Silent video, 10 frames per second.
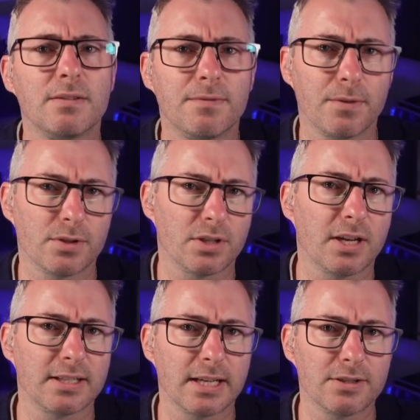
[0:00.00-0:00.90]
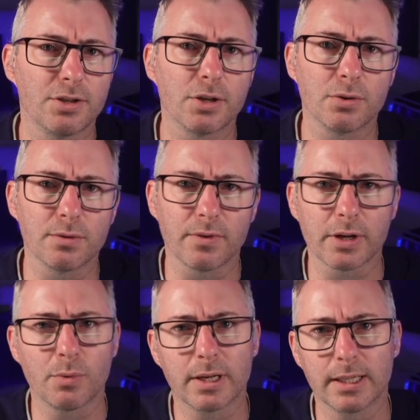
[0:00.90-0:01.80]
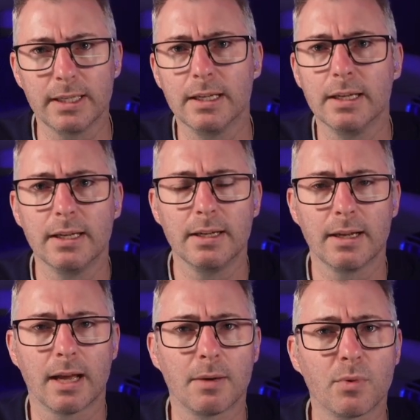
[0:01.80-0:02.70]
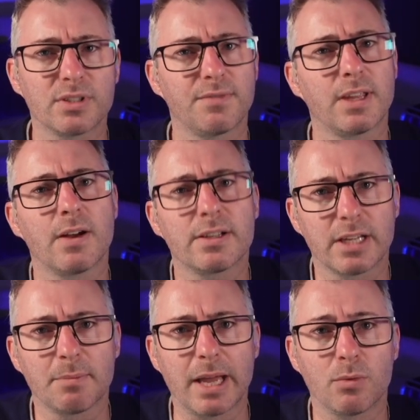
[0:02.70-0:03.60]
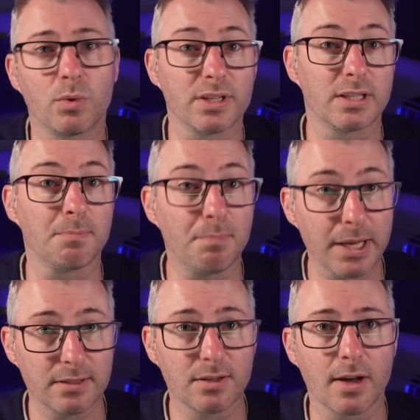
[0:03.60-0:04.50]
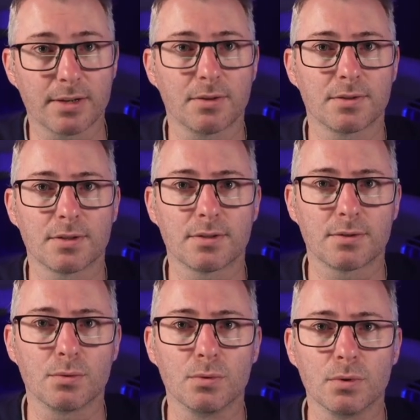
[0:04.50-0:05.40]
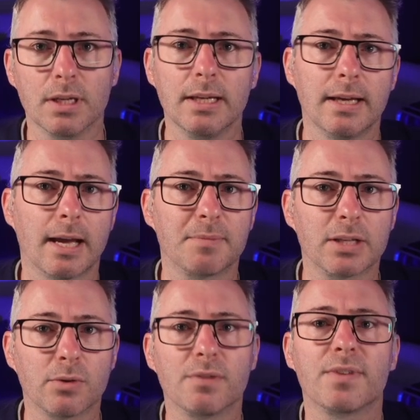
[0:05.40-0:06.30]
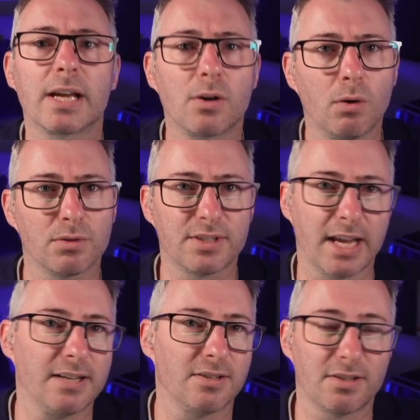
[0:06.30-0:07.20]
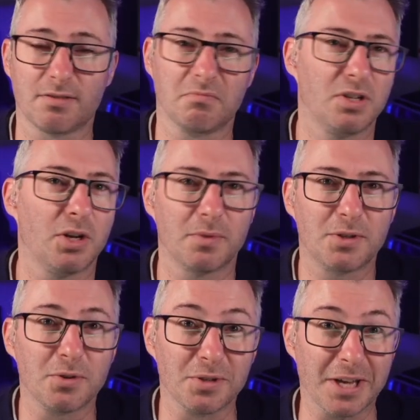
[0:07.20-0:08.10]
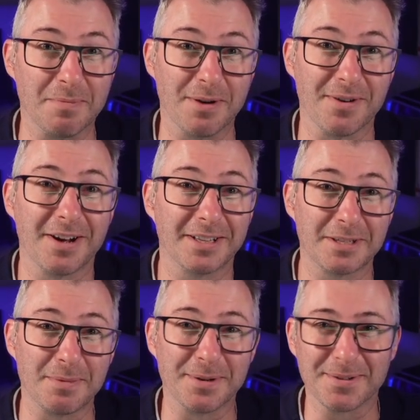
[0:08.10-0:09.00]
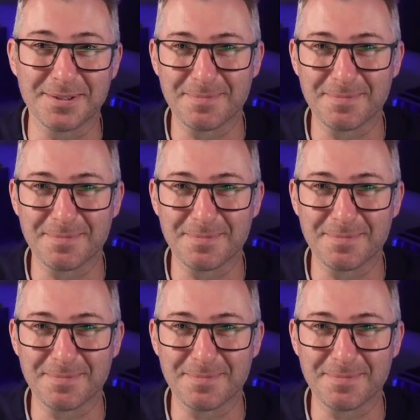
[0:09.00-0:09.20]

first line tests you can do very quickly. Whereas if they're asking about what is the best diagnosis tool, they're looking for that gold standard, and it's usually MRI, let's be honest.